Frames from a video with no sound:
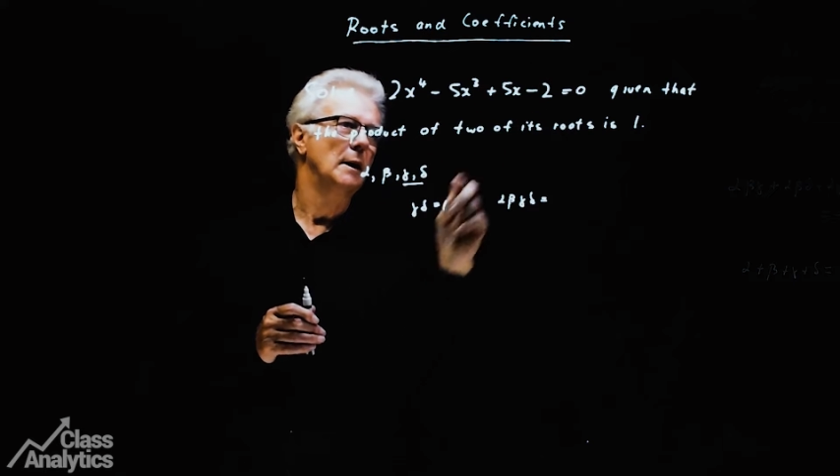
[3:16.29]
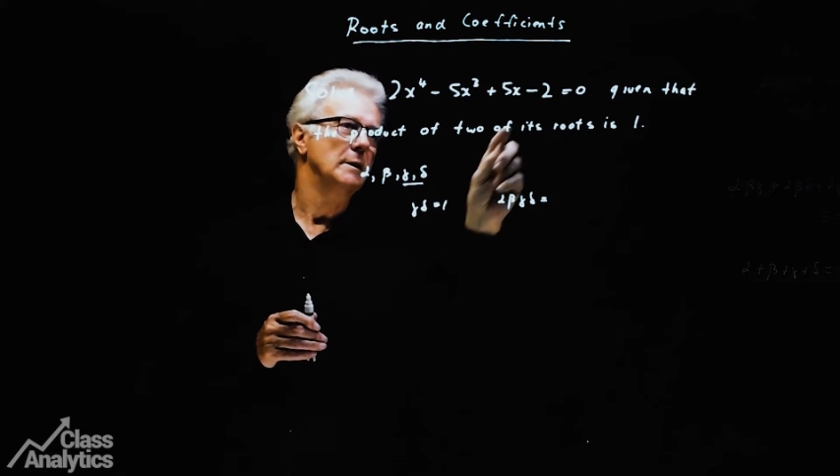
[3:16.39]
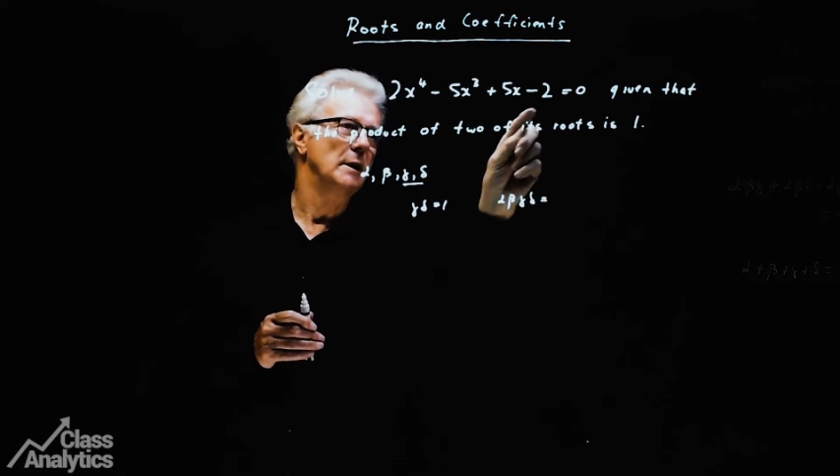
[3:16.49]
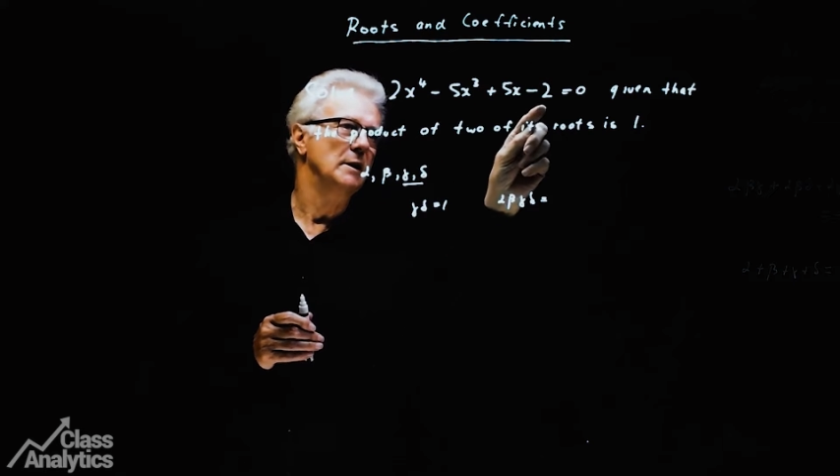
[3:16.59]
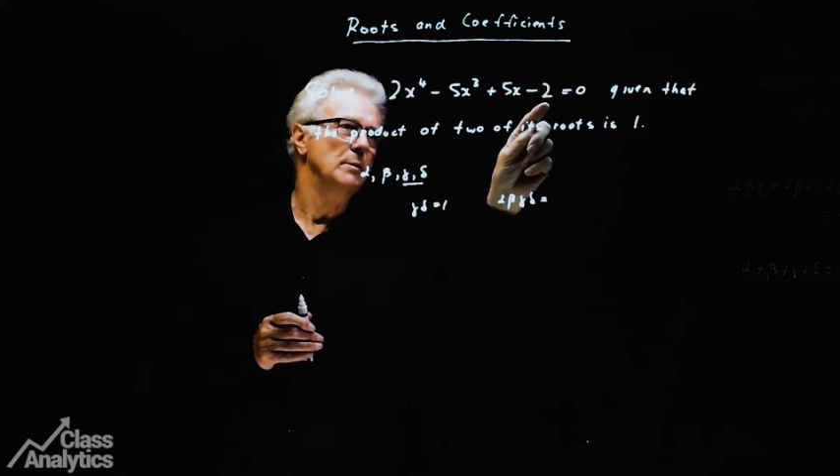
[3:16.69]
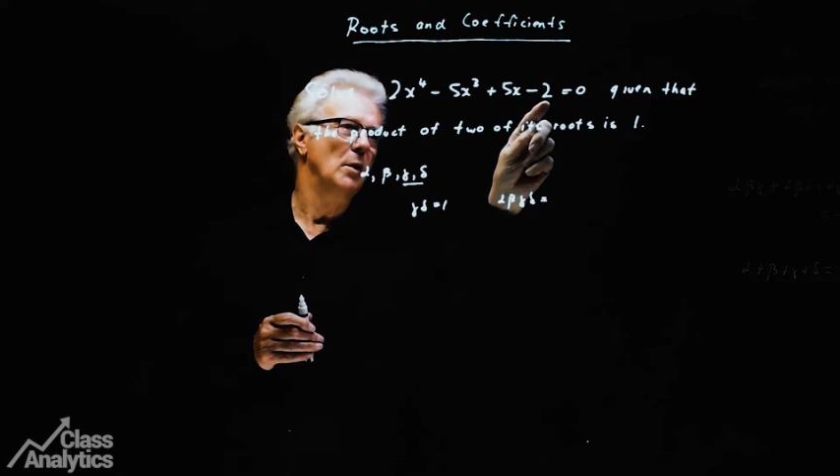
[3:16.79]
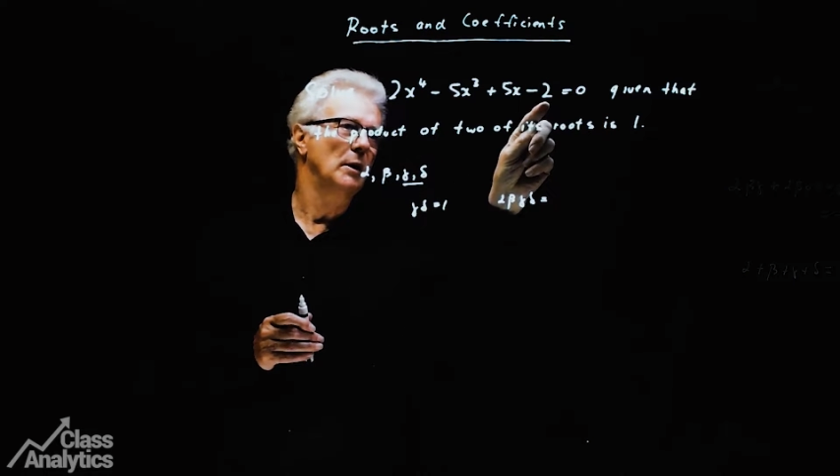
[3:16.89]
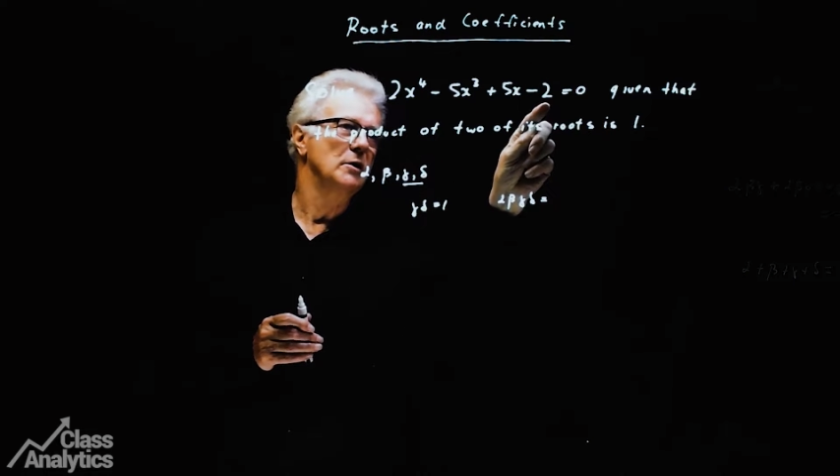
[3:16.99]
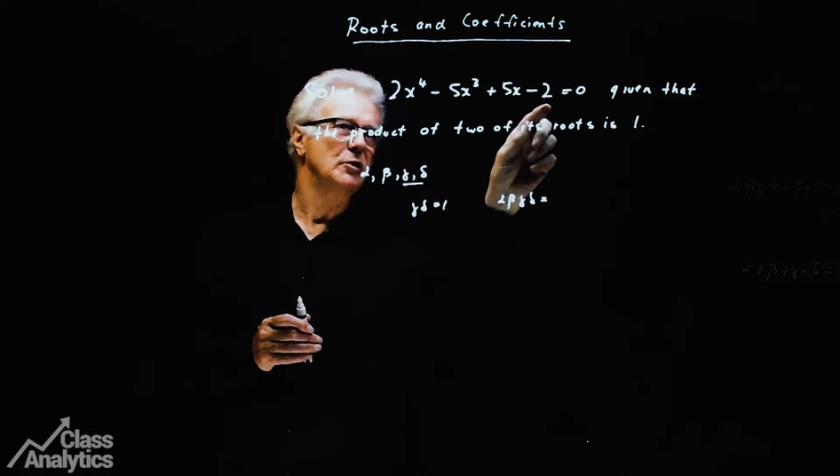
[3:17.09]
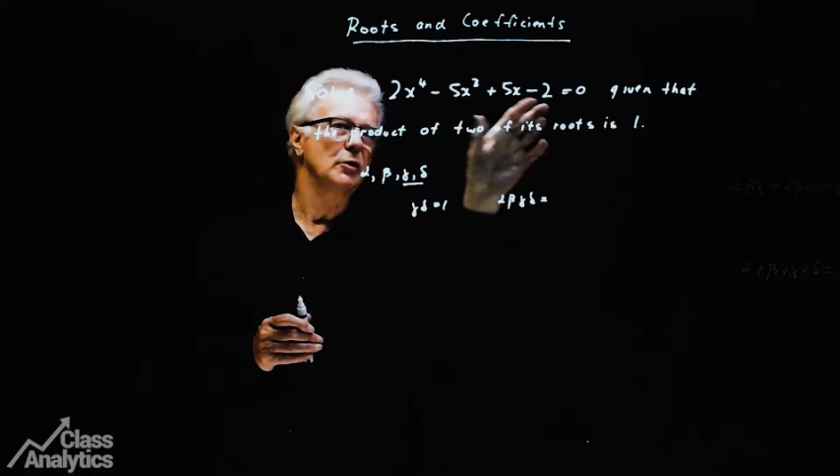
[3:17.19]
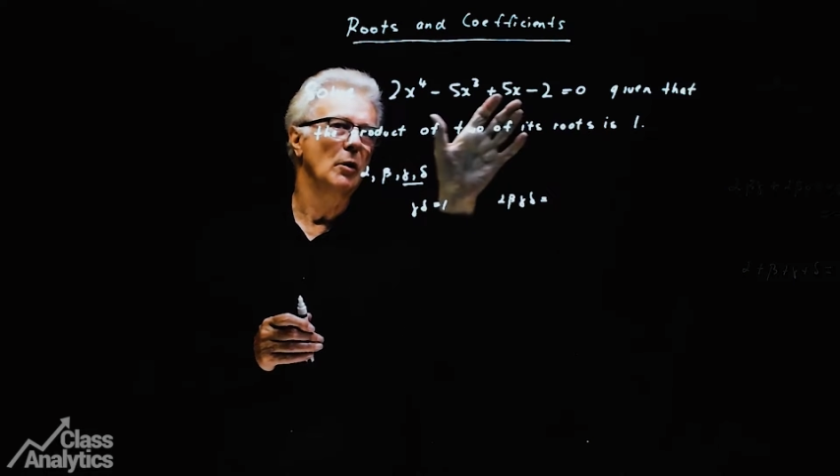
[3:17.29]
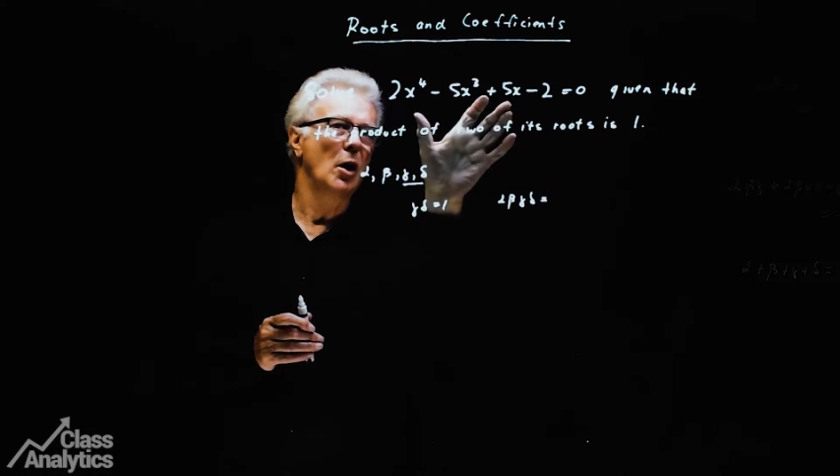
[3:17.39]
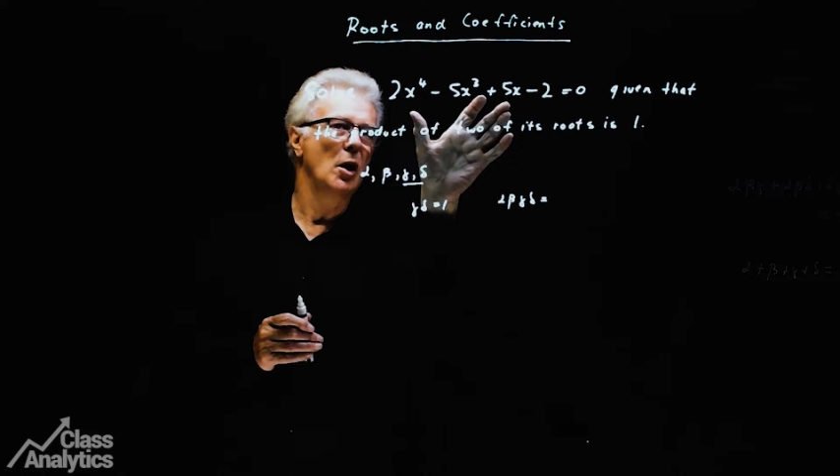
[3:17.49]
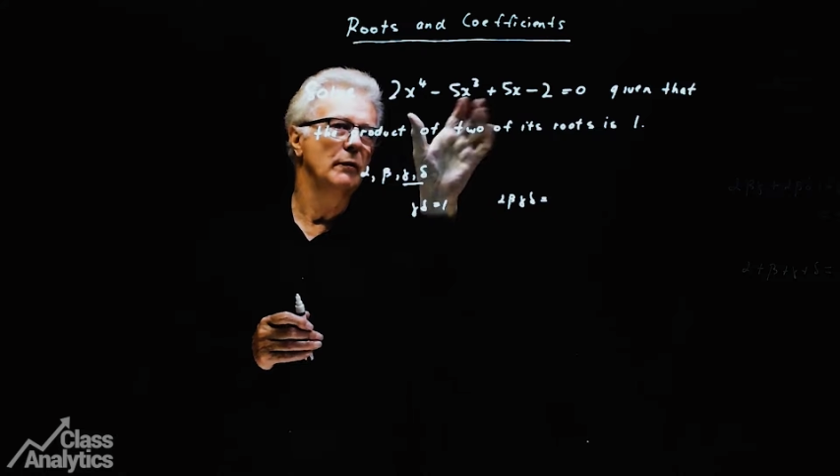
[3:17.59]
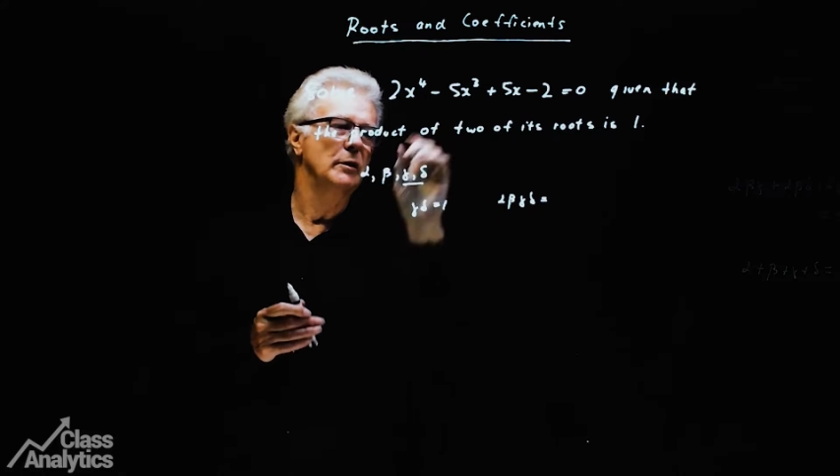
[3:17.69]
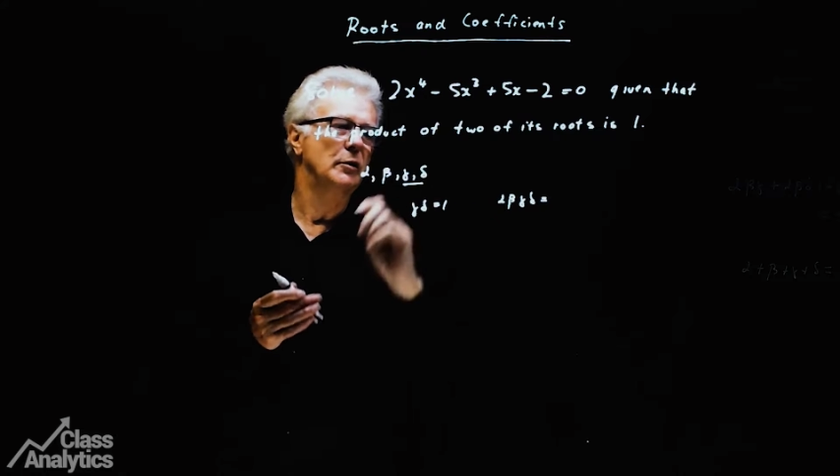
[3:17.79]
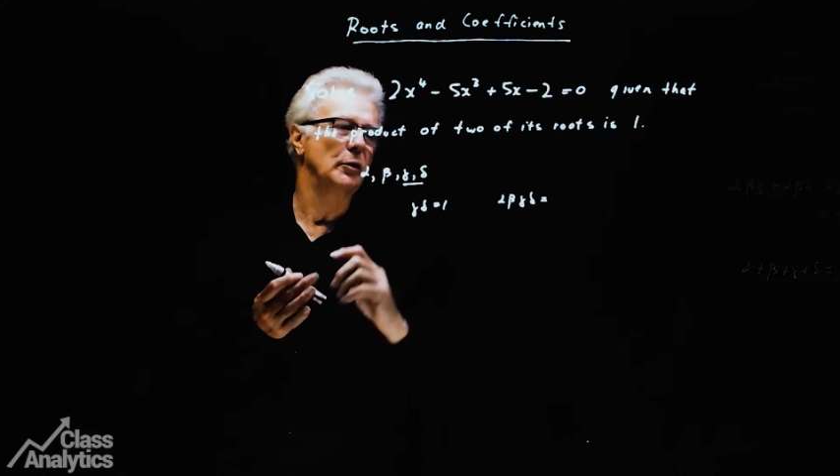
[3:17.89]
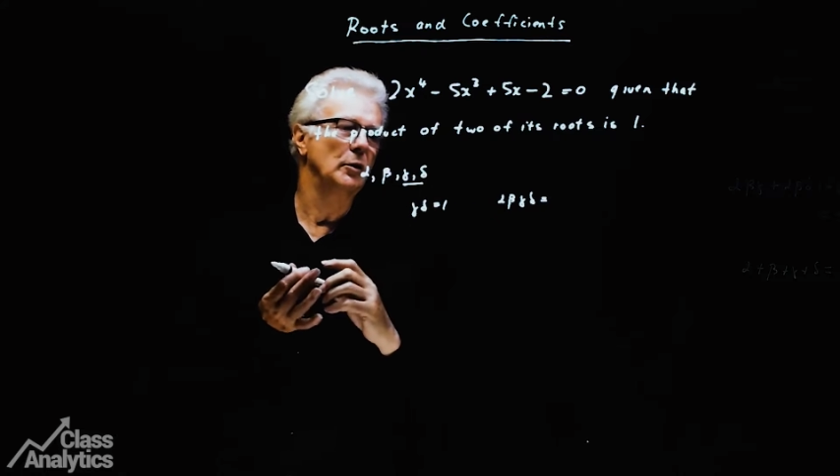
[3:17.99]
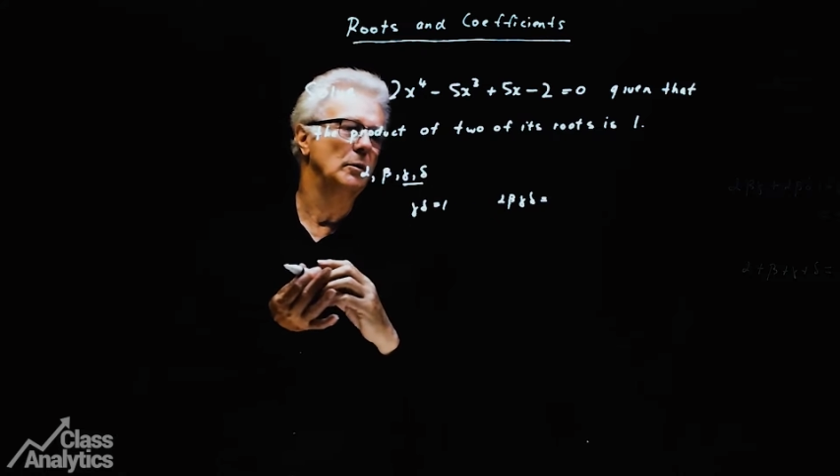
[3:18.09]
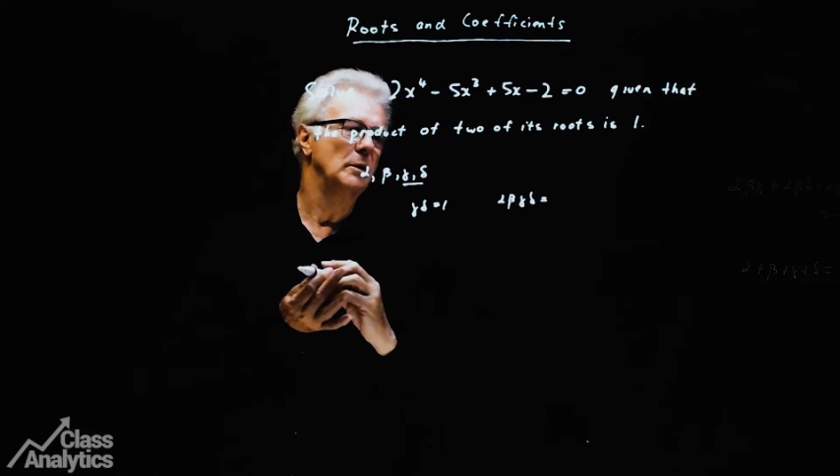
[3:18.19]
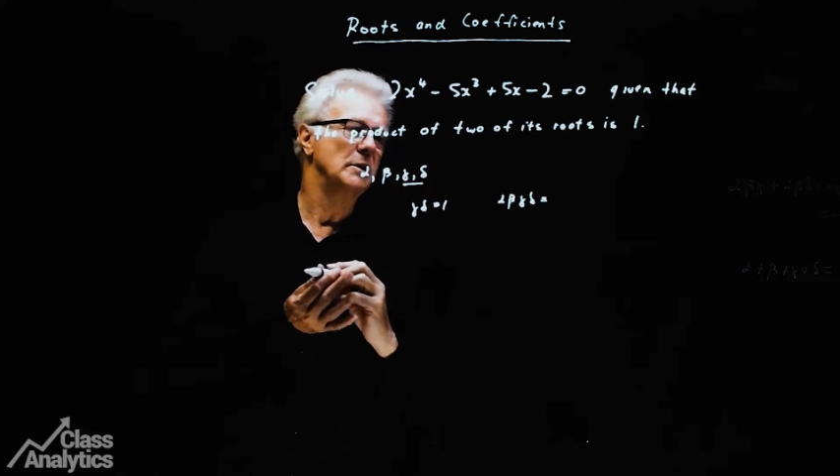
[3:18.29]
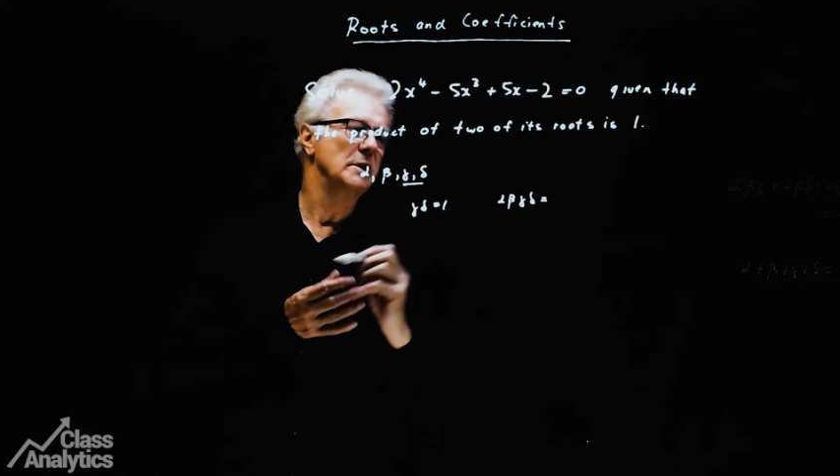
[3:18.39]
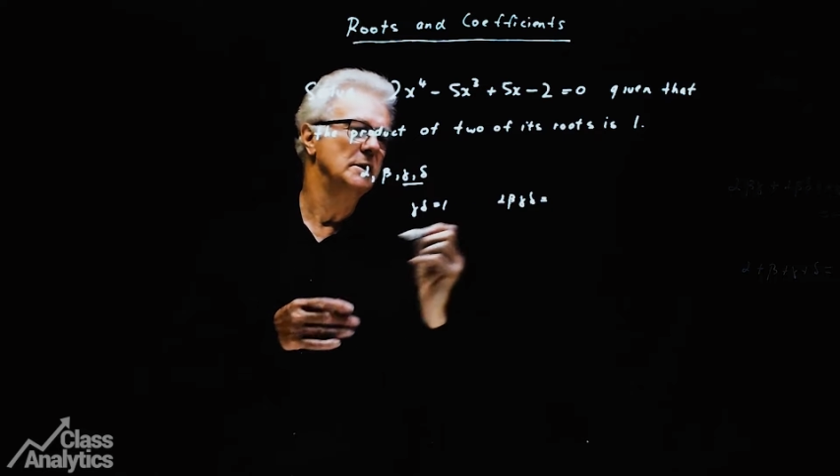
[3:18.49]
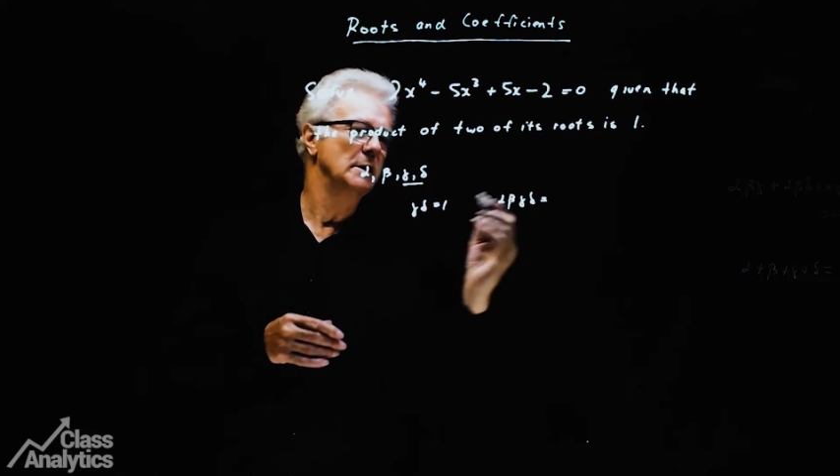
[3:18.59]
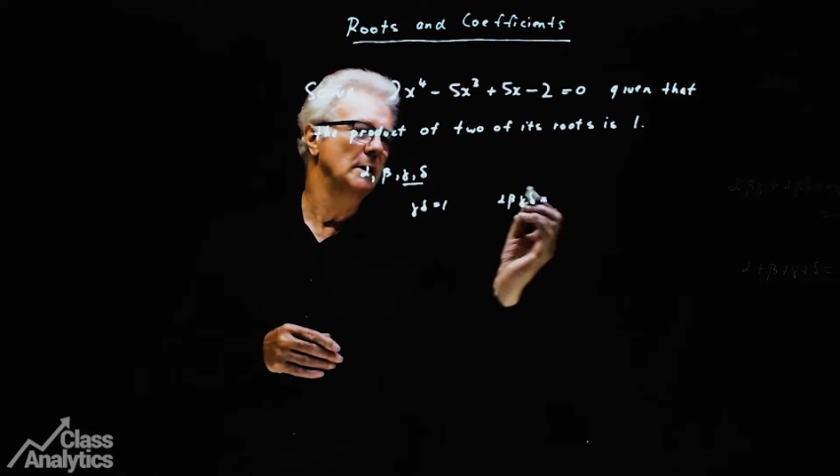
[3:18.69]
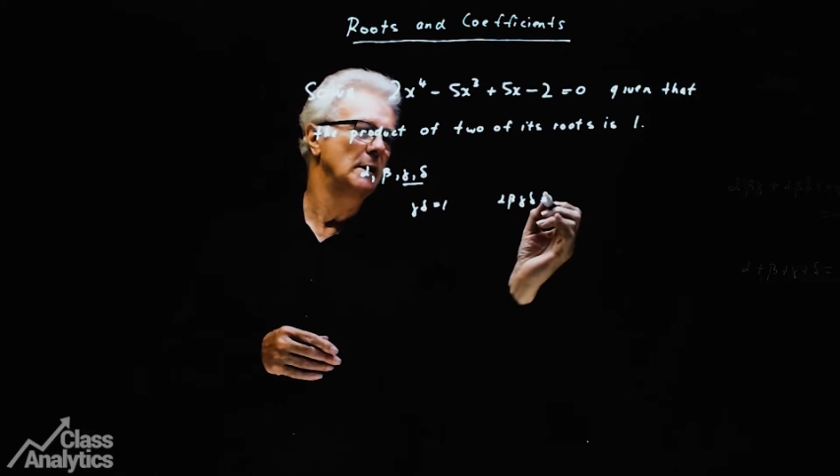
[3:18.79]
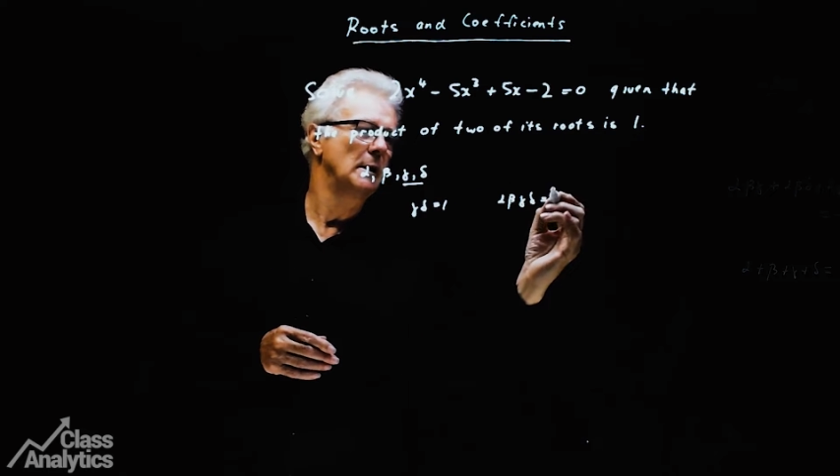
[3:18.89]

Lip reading: So it's minus 2 over 2, which is